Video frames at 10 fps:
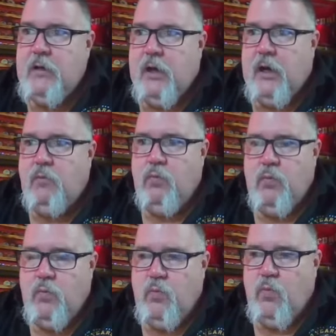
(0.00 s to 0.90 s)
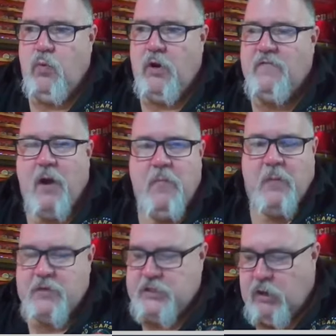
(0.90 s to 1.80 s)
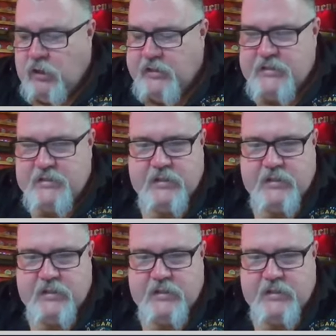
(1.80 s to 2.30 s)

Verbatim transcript: Uh, one of our members called us.